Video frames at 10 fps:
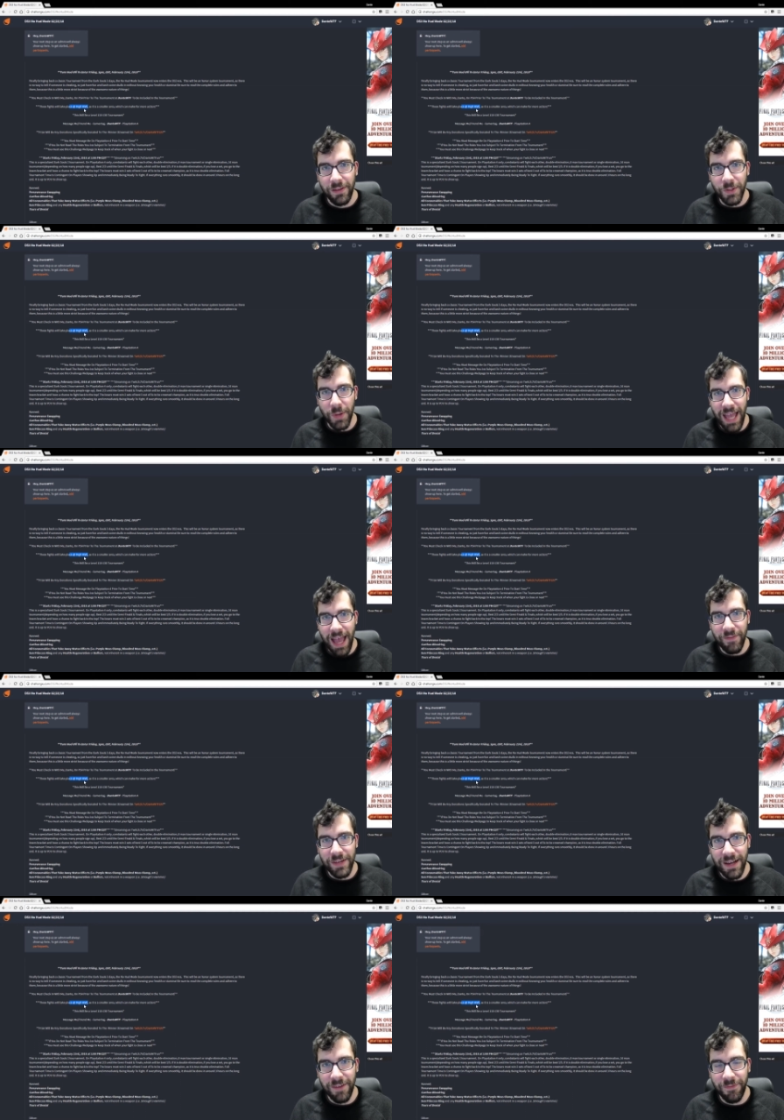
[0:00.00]
Do I have
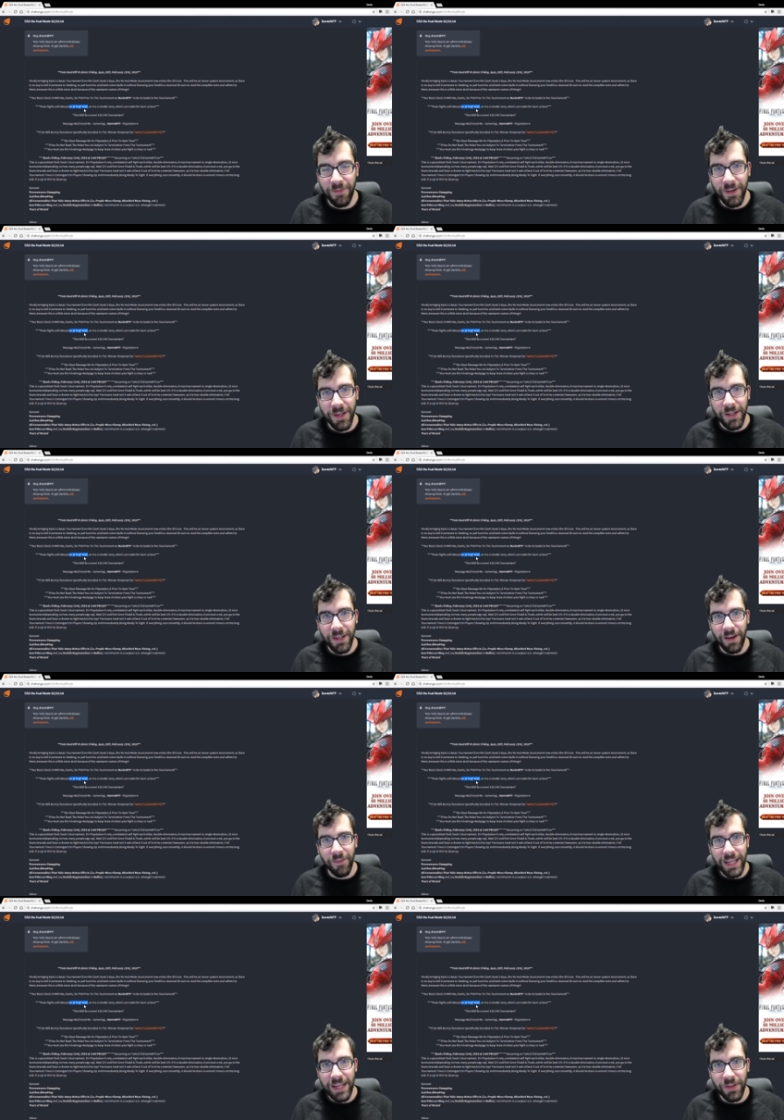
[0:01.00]
enough
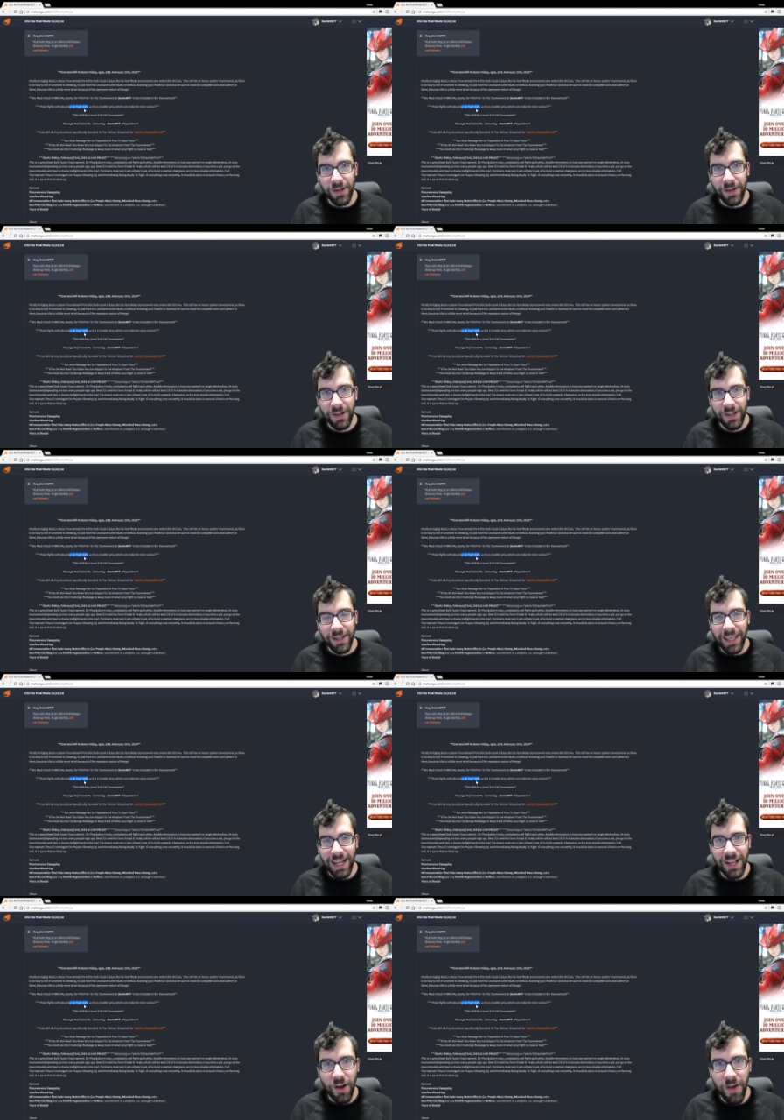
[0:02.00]
of either? Can
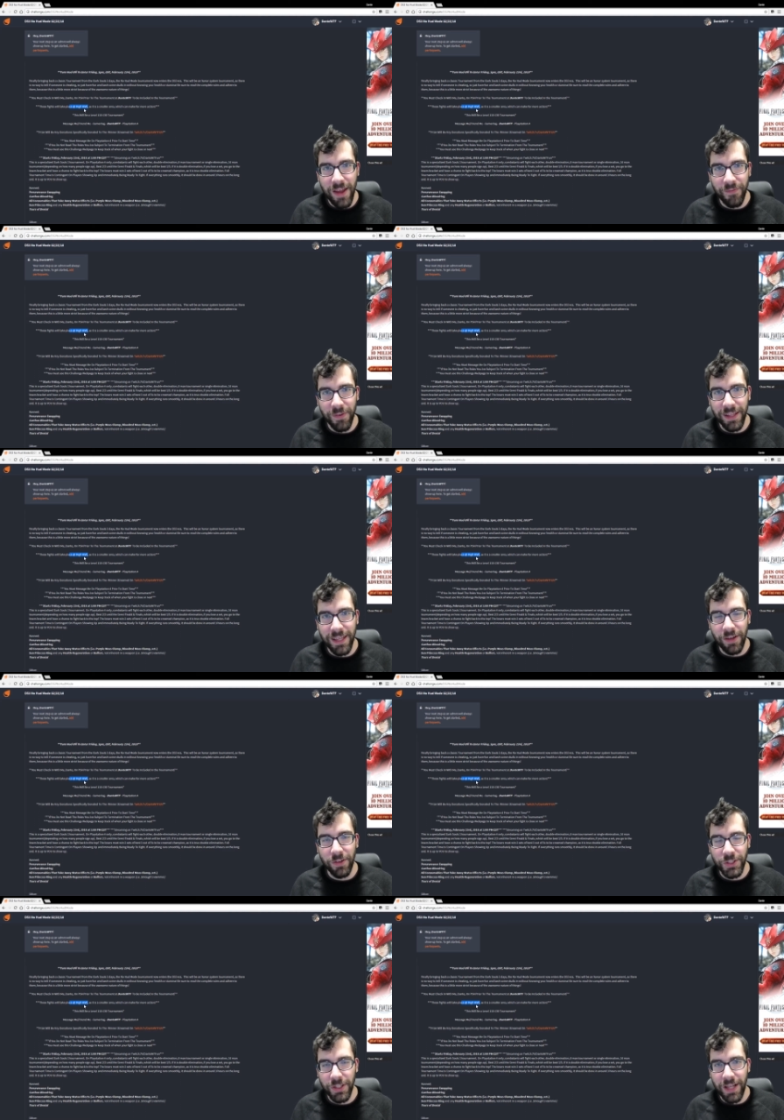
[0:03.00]
I go in for the kill?
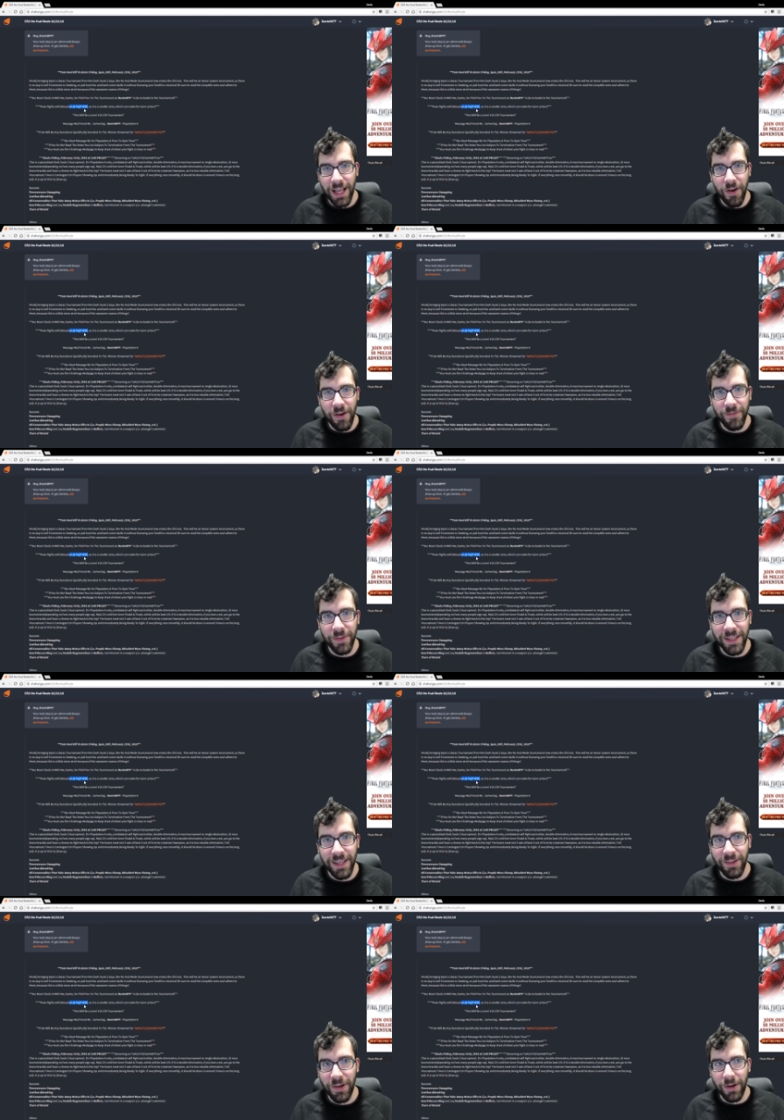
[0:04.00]
Should I go in for the
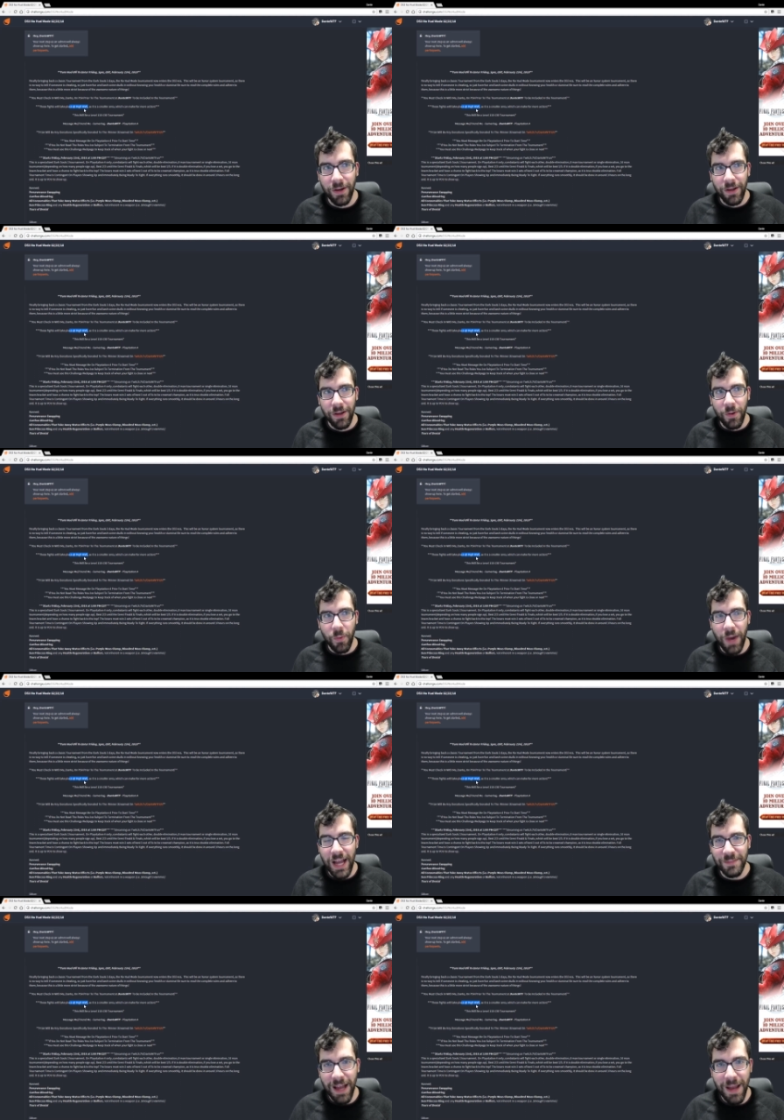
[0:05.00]
kill? Or why
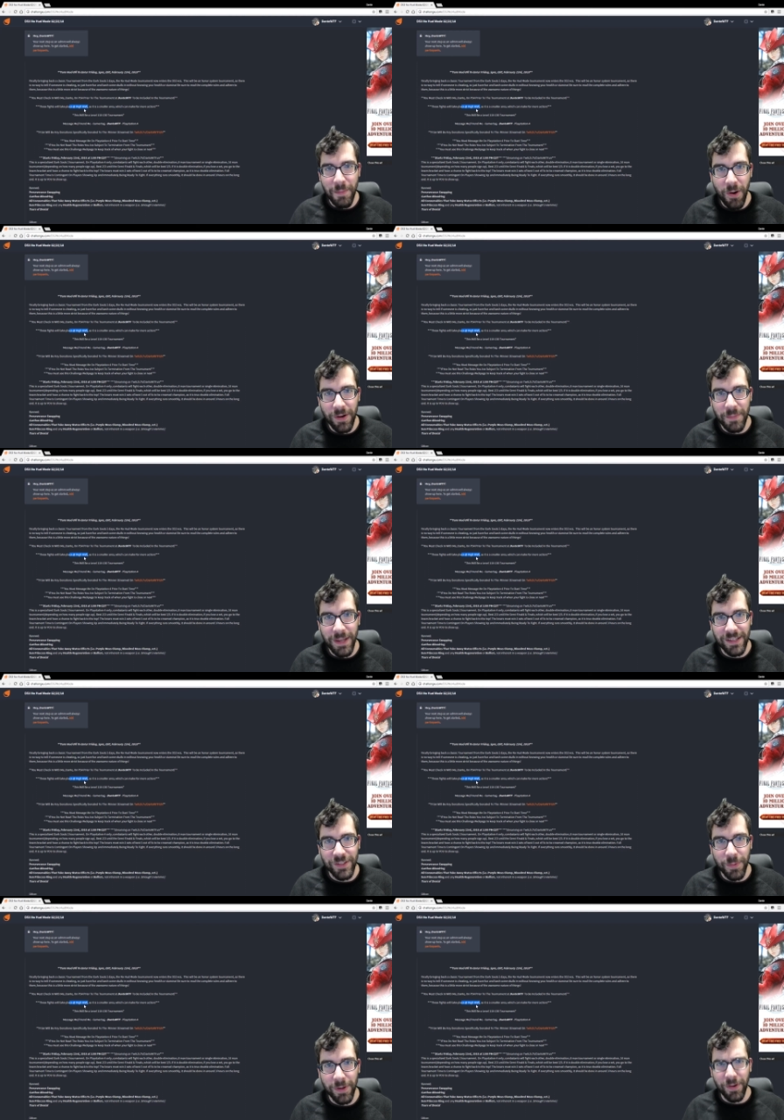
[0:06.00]
is my opponent being
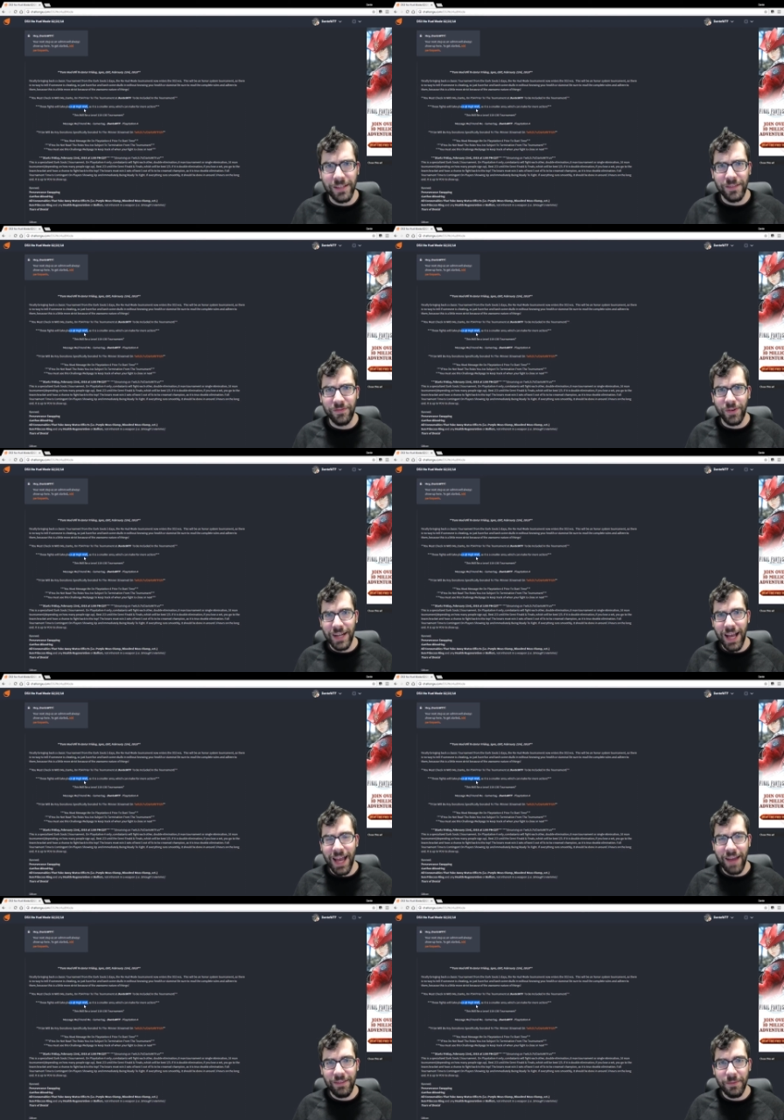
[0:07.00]
super aggressive? Do I not
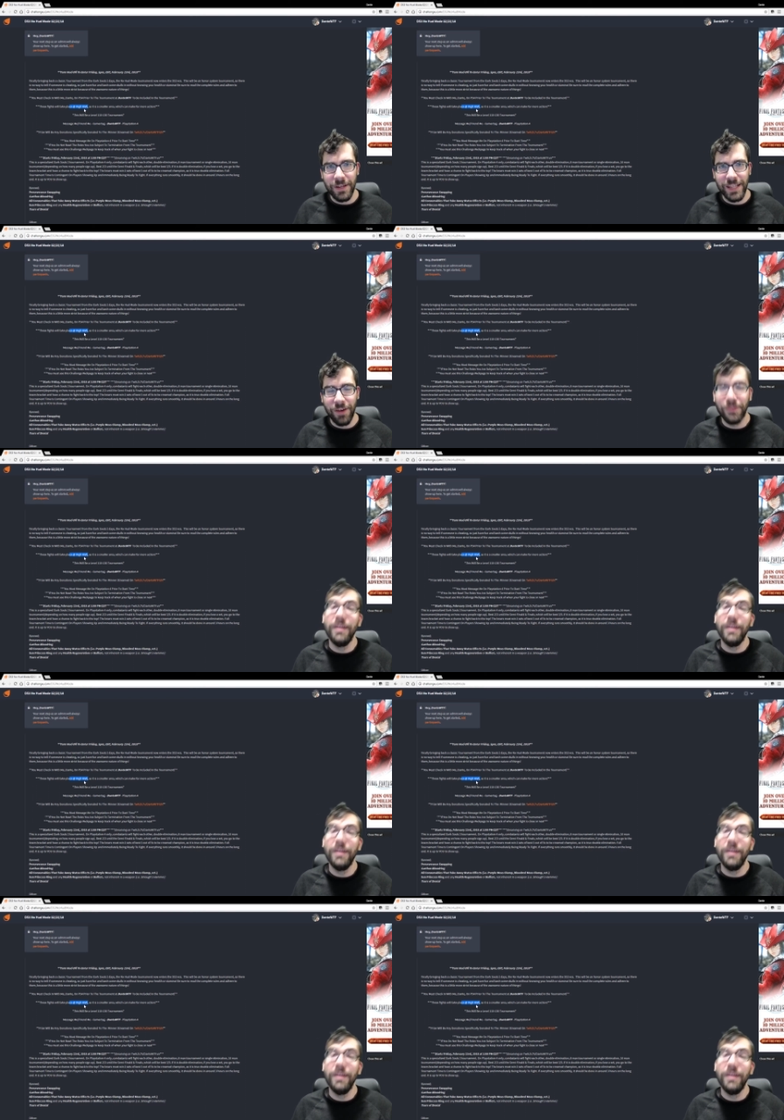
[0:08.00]
have that much health?